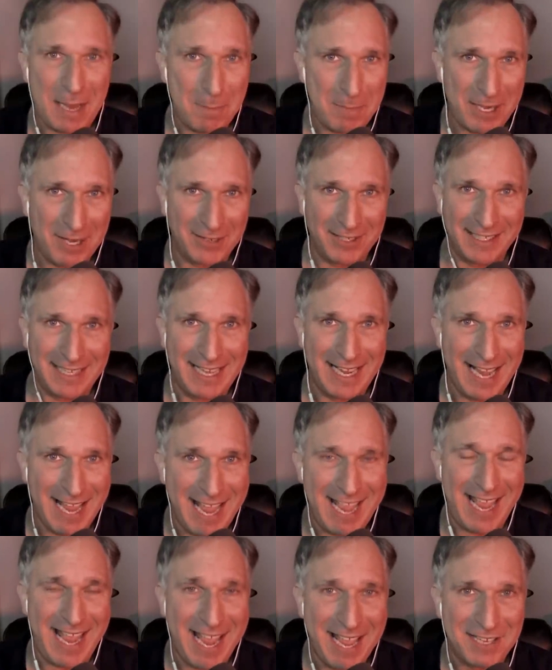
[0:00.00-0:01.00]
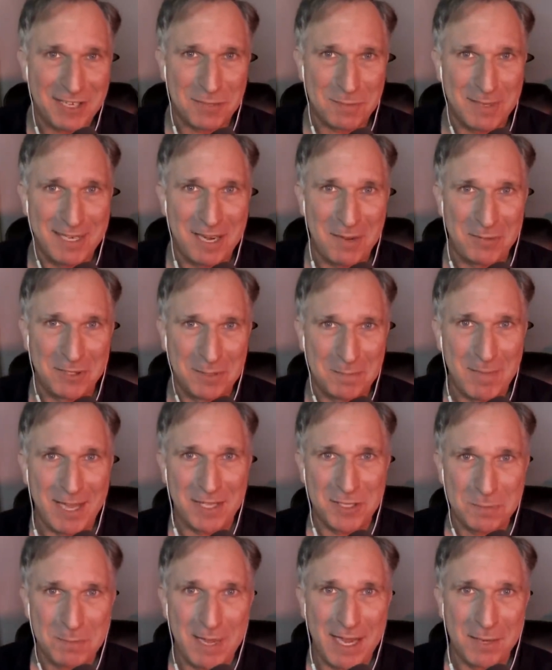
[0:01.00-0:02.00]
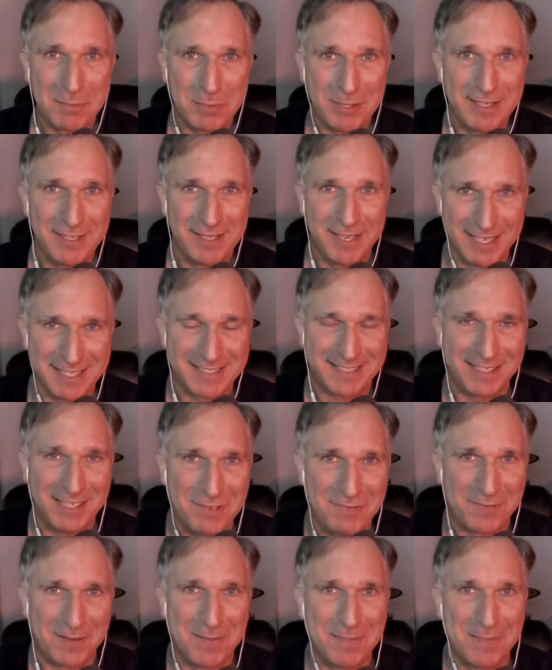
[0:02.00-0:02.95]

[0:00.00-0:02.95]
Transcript: apparently, Anna's been able to bounce back pretty nicely.